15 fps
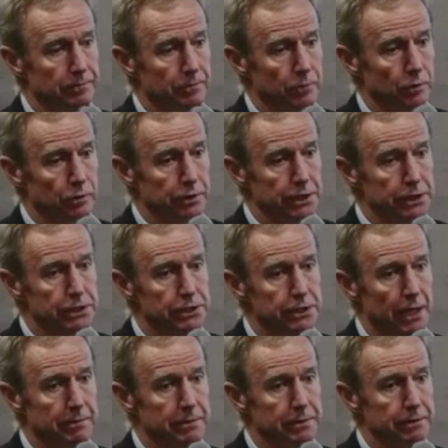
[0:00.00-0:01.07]
more niche
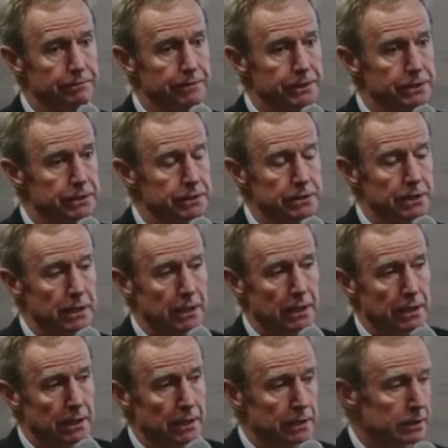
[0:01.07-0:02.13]
type interventions.
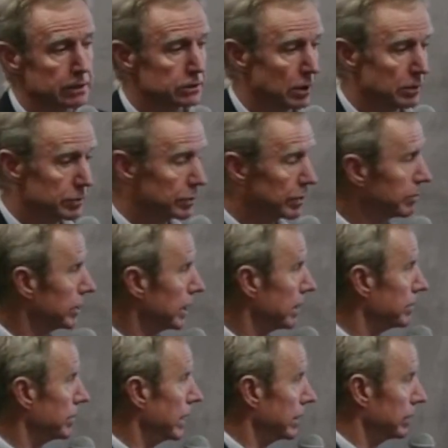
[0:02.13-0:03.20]
An example we put
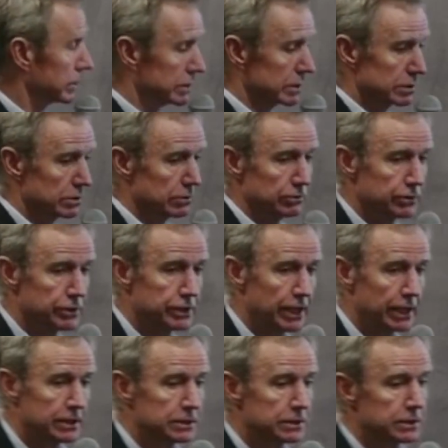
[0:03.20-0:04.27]
up there was a sort of
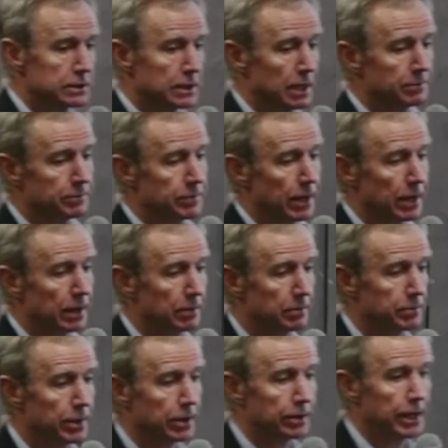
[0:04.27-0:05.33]
chess type
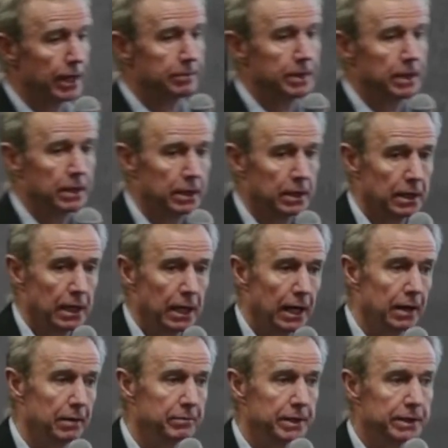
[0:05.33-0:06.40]
program,
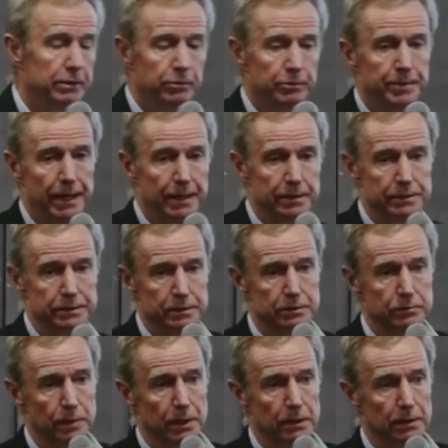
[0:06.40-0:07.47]
but there would be others as
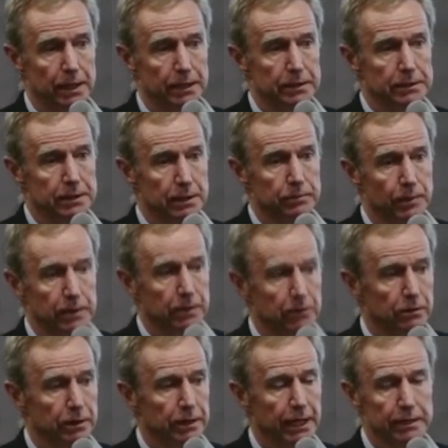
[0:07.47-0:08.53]
well that one could
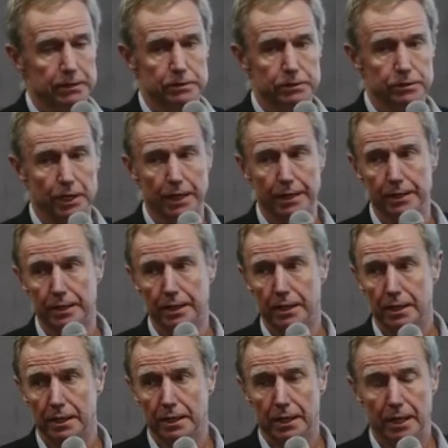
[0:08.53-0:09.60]
look at to try and
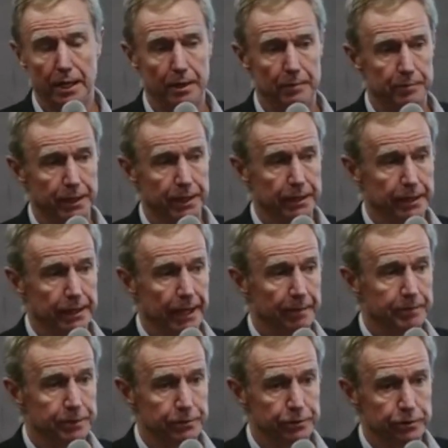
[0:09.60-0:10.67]
bring in
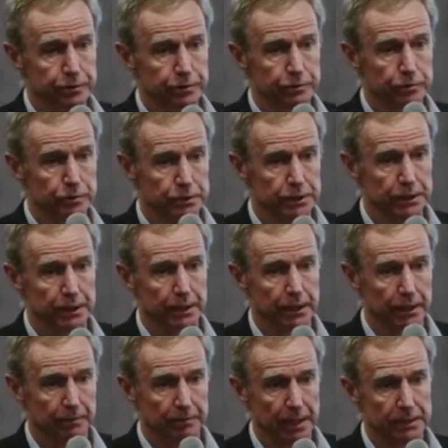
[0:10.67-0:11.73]
aptitude towards thinking,
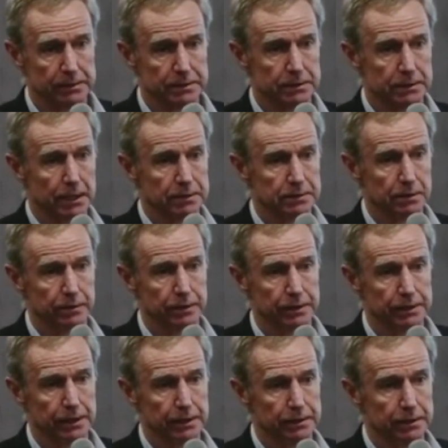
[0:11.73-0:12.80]
maths and science
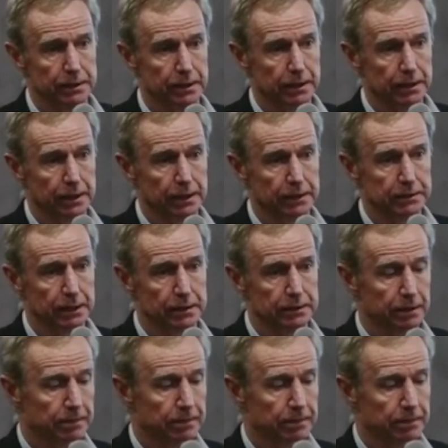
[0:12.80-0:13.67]
orientated thinking, etc.